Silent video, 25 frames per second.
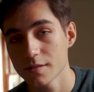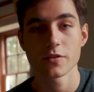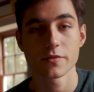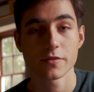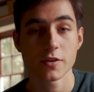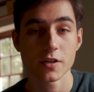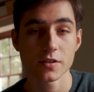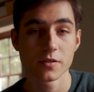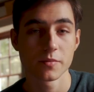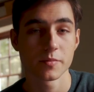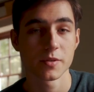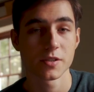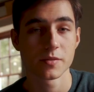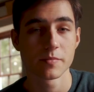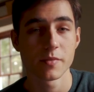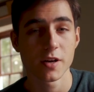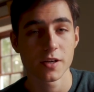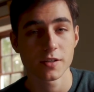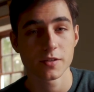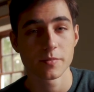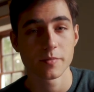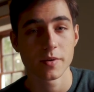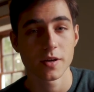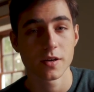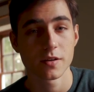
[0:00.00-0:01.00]
You've got to be
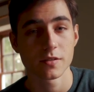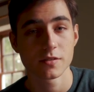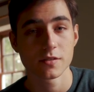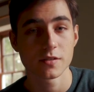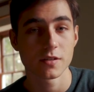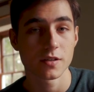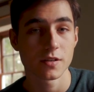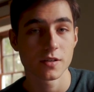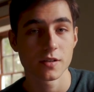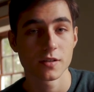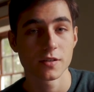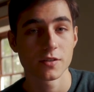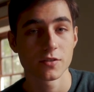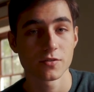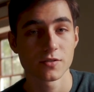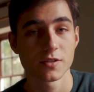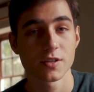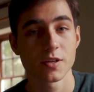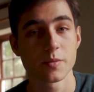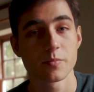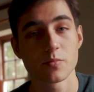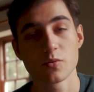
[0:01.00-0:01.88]
smart about using a